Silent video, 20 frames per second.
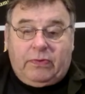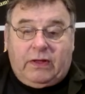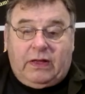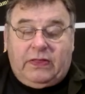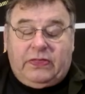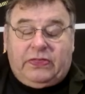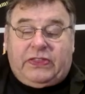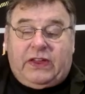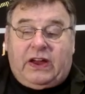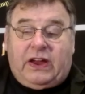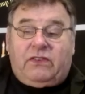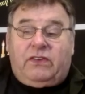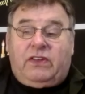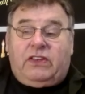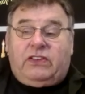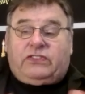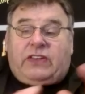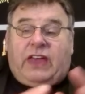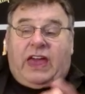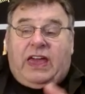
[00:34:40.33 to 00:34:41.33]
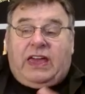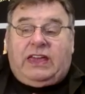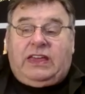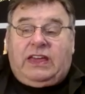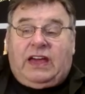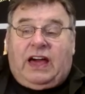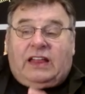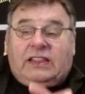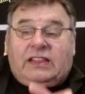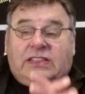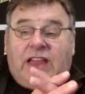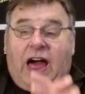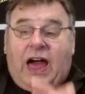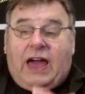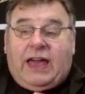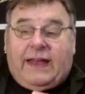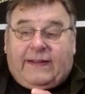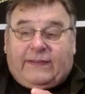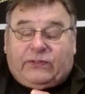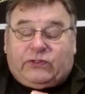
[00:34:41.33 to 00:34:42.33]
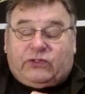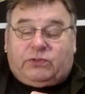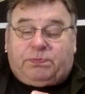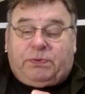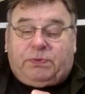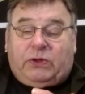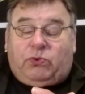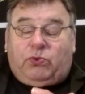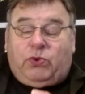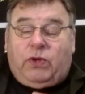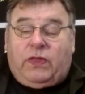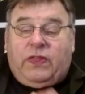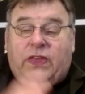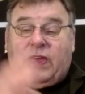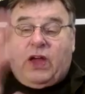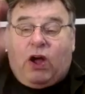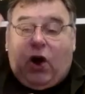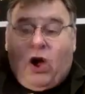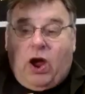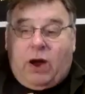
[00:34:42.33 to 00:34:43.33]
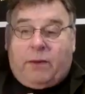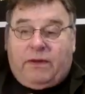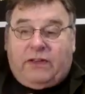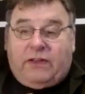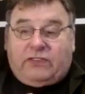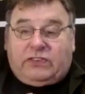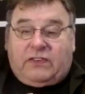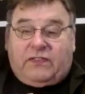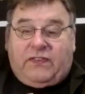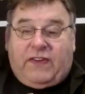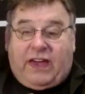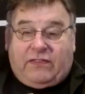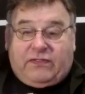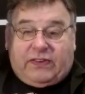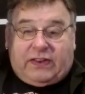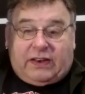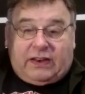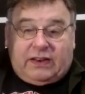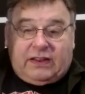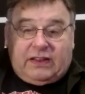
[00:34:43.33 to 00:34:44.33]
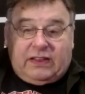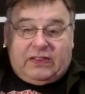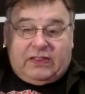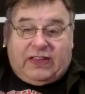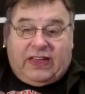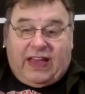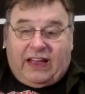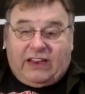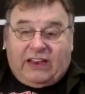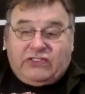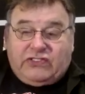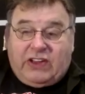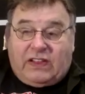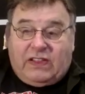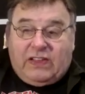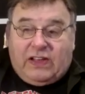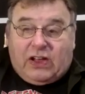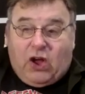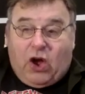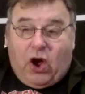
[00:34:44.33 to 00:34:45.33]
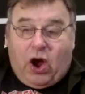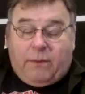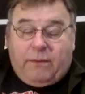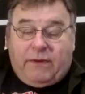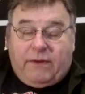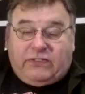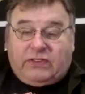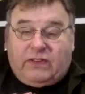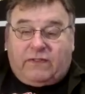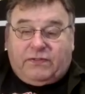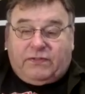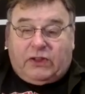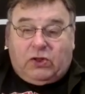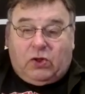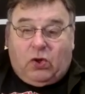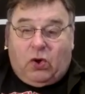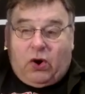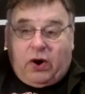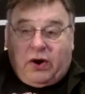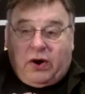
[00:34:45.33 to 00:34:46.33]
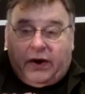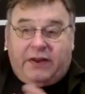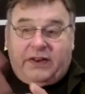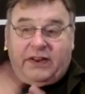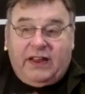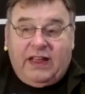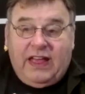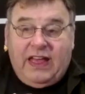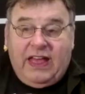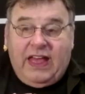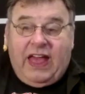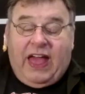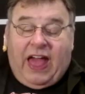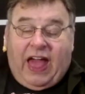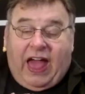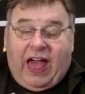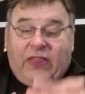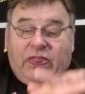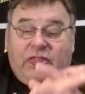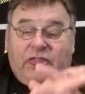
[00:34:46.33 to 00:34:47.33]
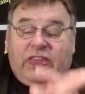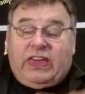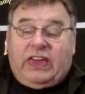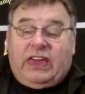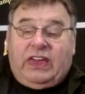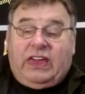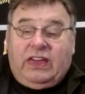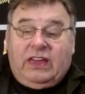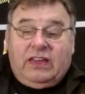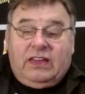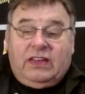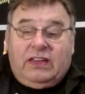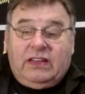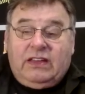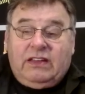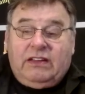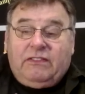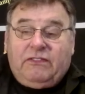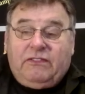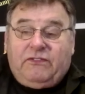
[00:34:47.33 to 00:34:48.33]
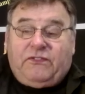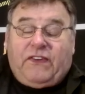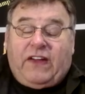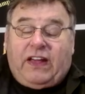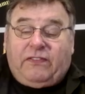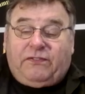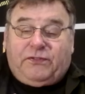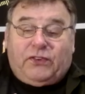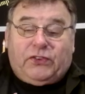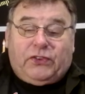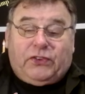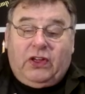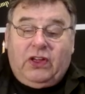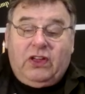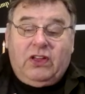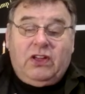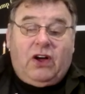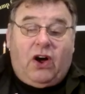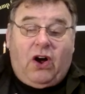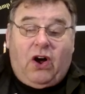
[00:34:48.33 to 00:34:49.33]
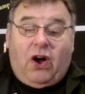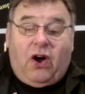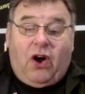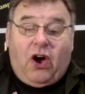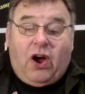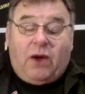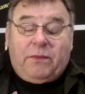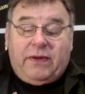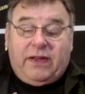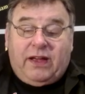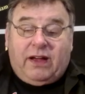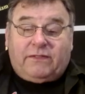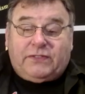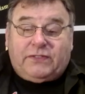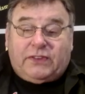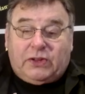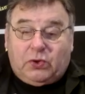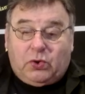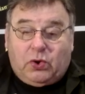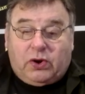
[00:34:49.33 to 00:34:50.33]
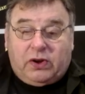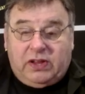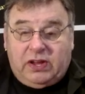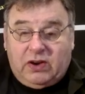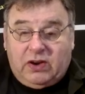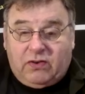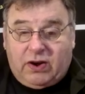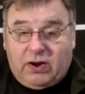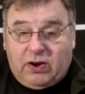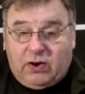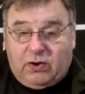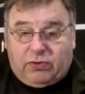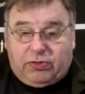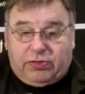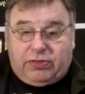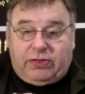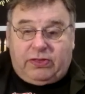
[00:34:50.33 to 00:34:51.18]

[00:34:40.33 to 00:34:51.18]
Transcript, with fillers: there is a alliance between the armies of heaven, the angelic armies of the Lord, and the faithful army of the Lord here on earth.